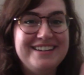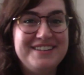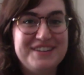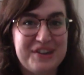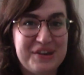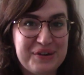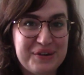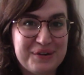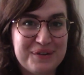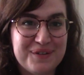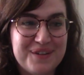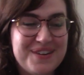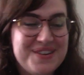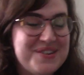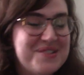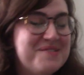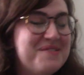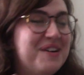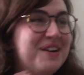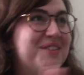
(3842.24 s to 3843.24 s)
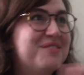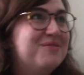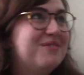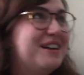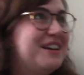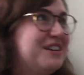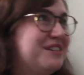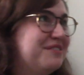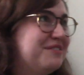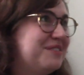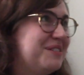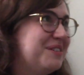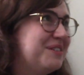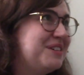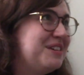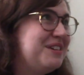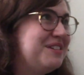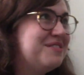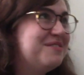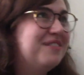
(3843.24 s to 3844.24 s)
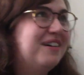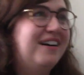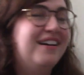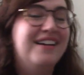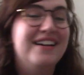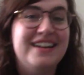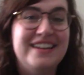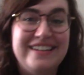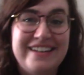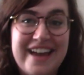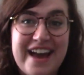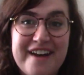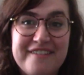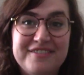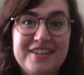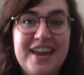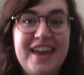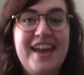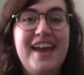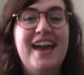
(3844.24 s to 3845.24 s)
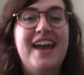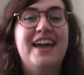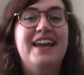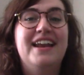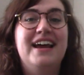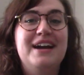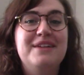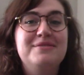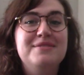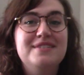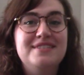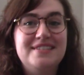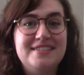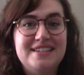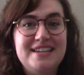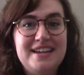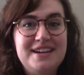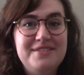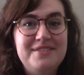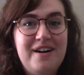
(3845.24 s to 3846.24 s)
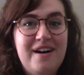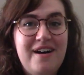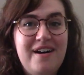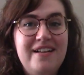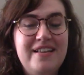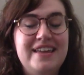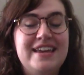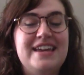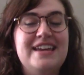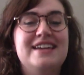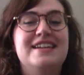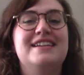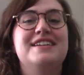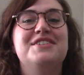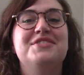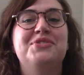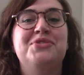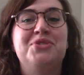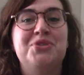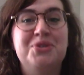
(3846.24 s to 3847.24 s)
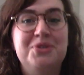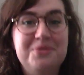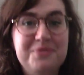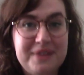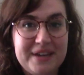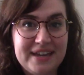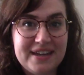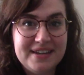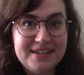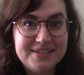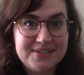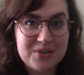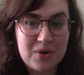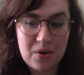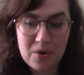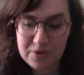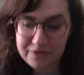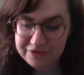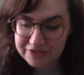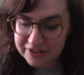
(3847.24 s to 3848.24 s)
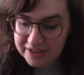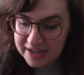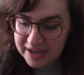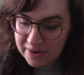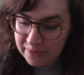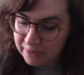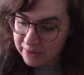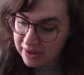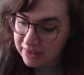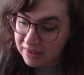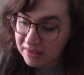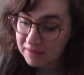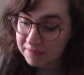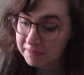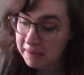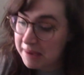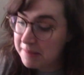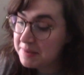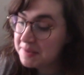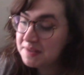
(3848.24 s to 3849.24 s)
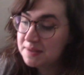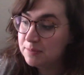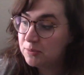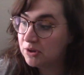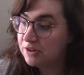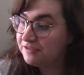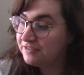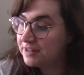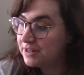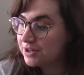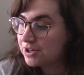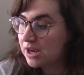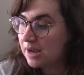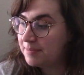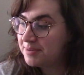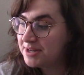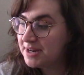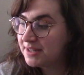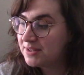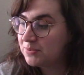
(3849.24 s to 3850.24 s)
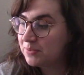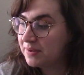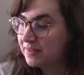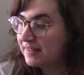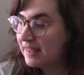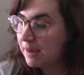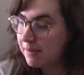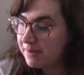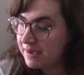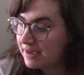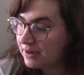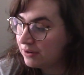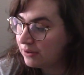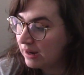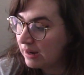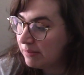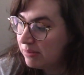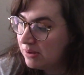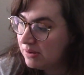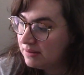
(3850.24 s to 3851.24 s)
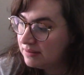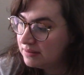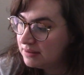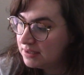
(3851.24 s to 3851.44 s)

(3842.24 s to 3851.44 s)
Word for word: you. You are wonderful. You are enough. And I will see you all in 2 weeks, hopefully with maybe some more finished objects. Wouldn't that be incredible?